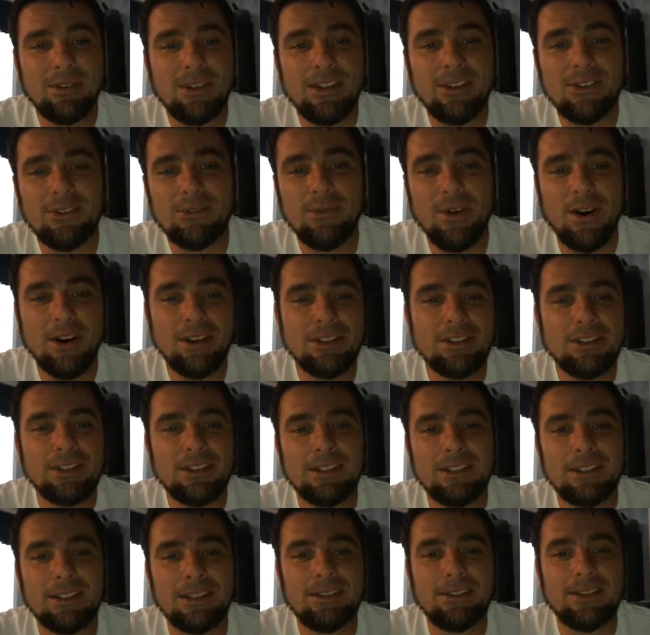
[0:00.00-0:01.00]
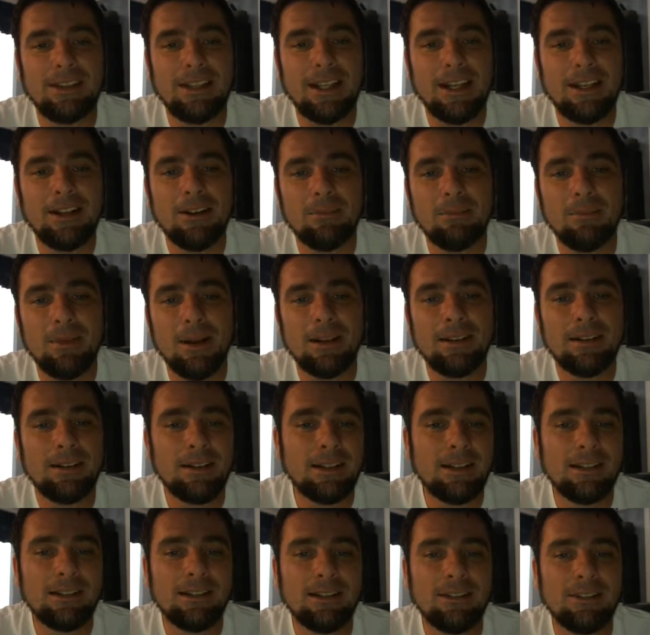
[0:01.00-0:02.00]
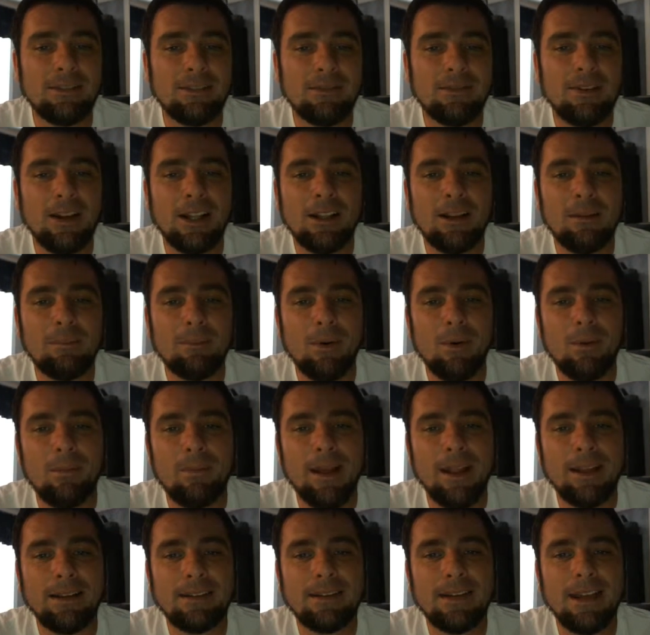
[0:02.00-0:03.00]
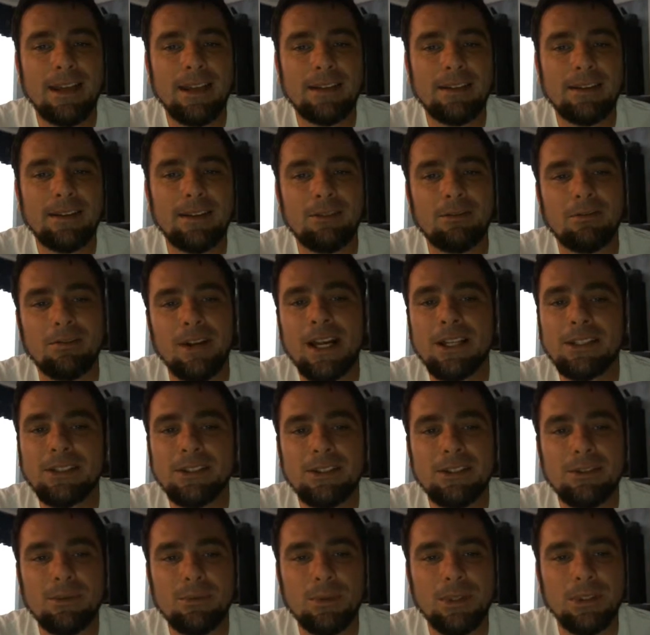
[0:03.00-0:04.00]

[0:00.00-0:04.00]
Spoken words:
dysfunction is the inability to develop or maintain an erection,